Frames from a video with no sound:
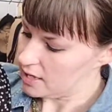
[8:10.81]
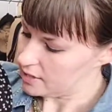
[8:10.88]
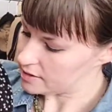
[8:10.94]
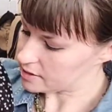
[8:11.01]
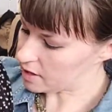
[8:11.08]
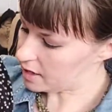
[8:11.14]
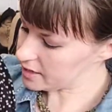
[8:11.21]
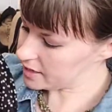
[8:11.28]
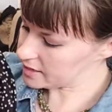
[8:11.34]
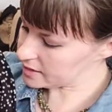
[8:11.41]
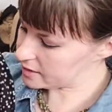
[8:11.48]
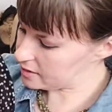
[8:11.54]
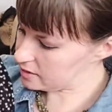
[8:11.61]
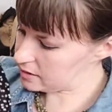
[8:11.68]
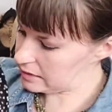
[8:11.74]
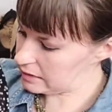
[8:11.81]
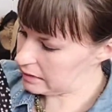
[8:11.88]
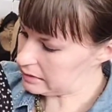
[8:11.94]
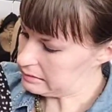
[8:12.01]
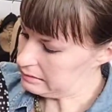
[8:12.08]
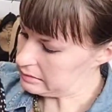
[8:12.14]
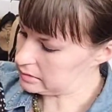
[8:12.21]
It's got this little
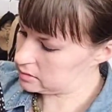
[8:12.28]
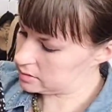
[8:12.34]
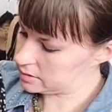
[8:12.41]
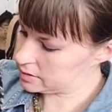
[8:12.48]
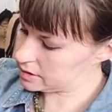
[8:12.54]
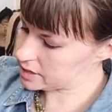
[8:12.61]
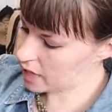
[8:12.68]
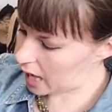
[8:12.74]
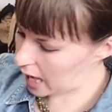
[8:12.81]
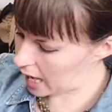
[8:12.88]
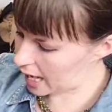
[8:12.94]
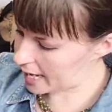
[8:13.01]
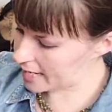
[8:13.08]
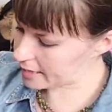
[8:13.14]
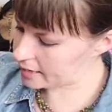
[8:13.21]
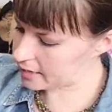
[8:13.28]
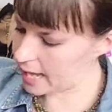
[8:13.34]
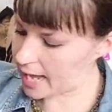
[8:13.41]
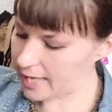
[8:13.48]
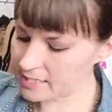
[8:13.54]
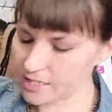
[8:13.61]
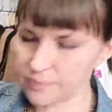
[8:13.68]
tie
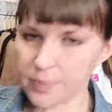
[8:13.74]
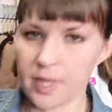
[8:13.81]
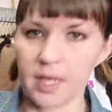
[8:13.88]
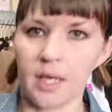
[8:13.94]
clasp,